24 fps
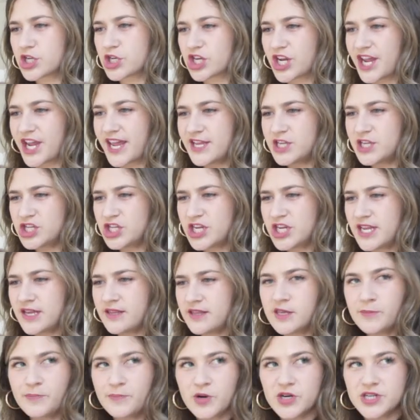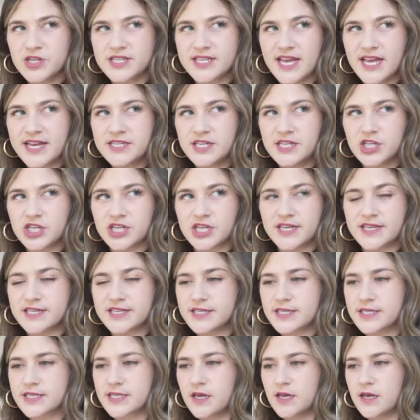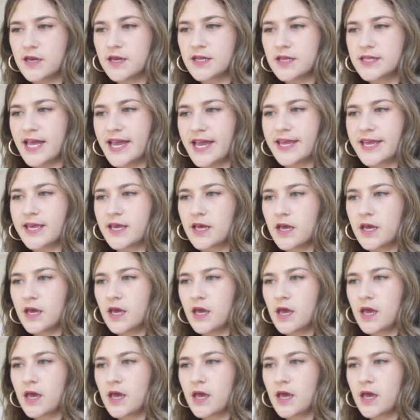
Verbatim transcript: changing the percentages like